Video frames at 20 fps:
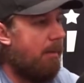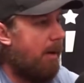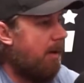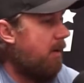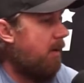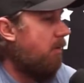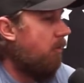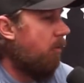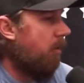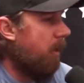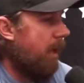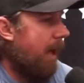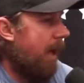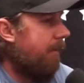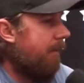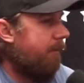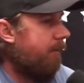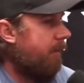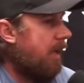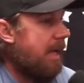I didn't really
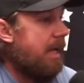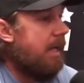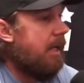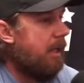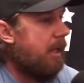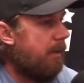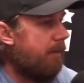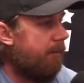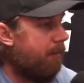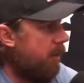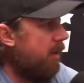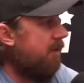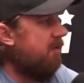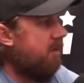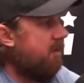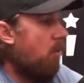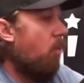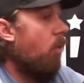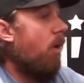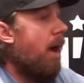have any
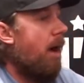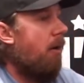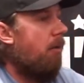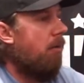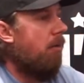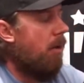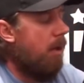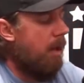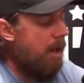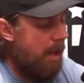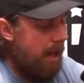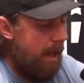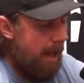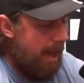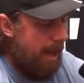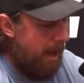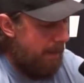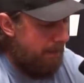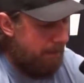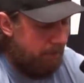friends that were out.
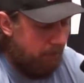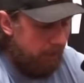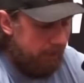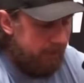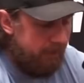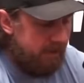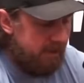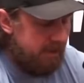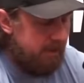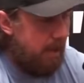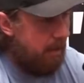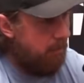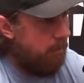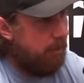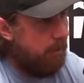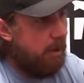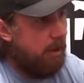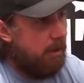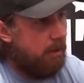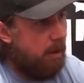And I booked this
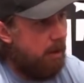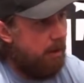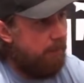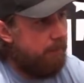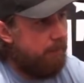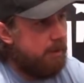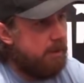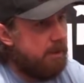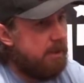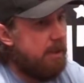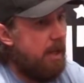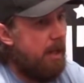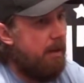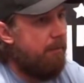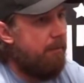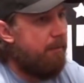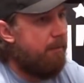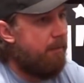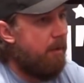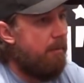networking conference,
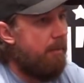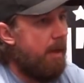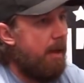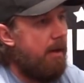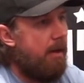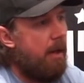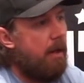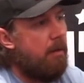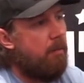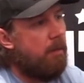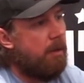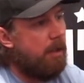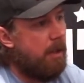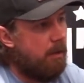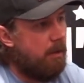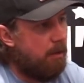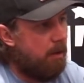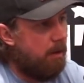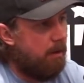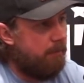and from that
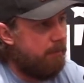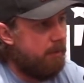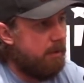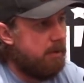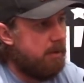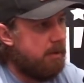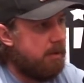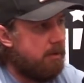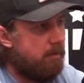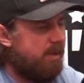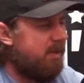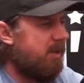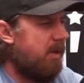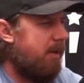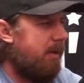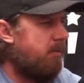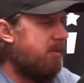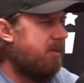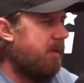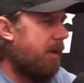networking conference, which
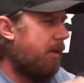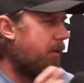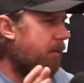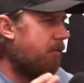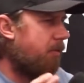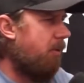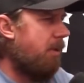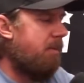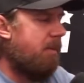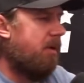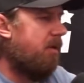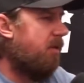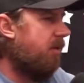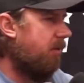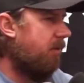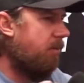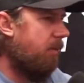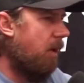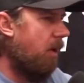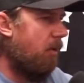it was like 3
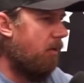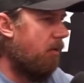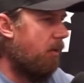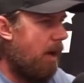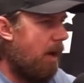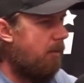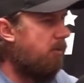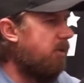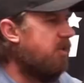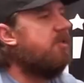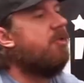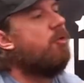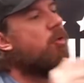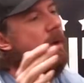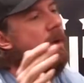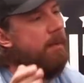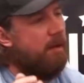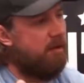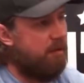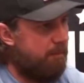months, it was
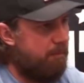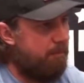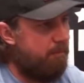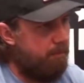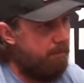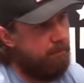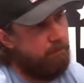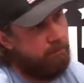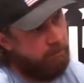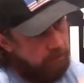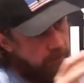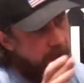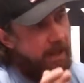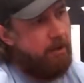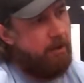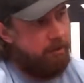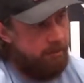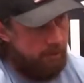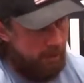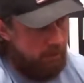3 months
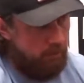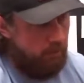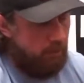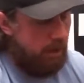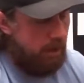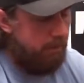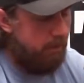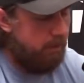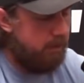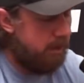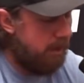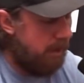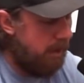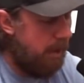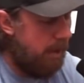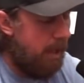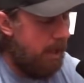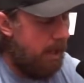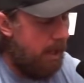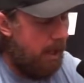later than when I booked
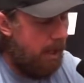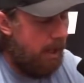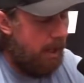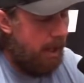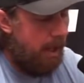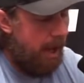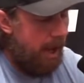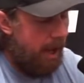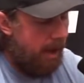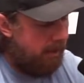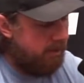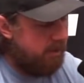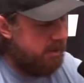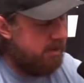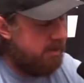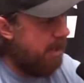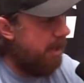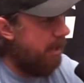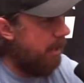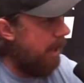it. And I was
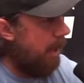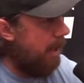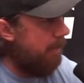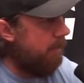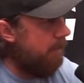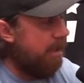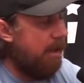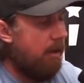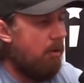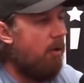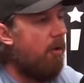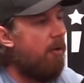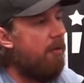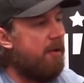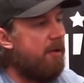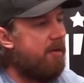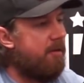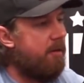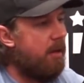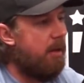just like, I'm going to get all
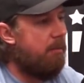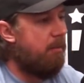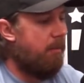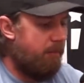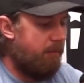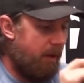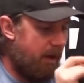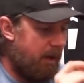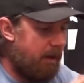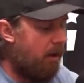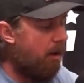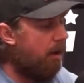this done before that